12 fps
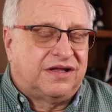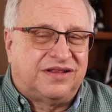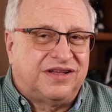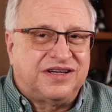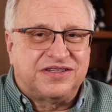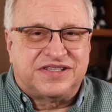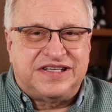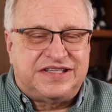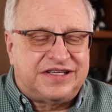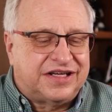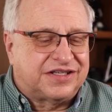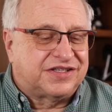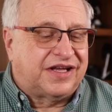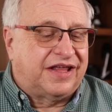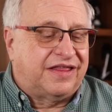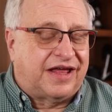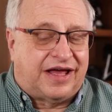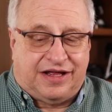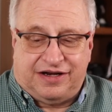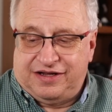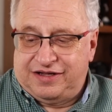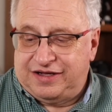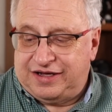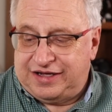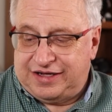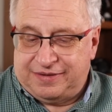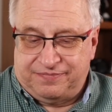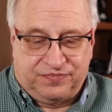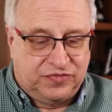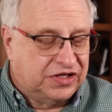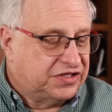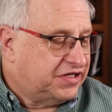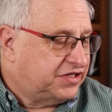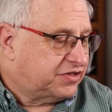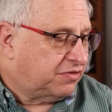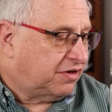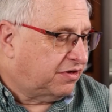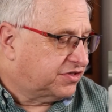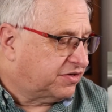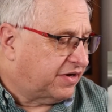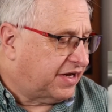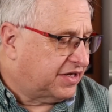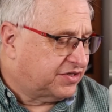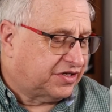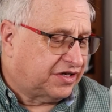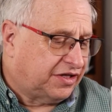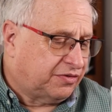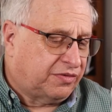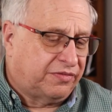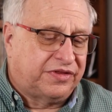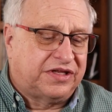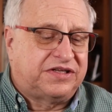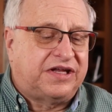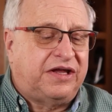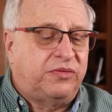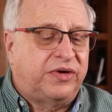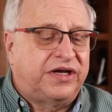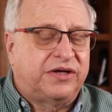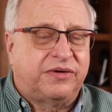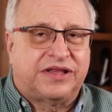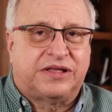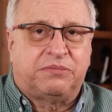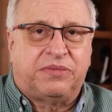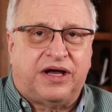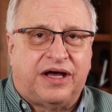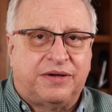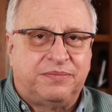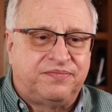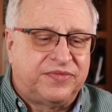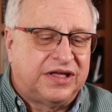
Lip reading: Little details like that. The Tissot also has another one with a date window at the bottom,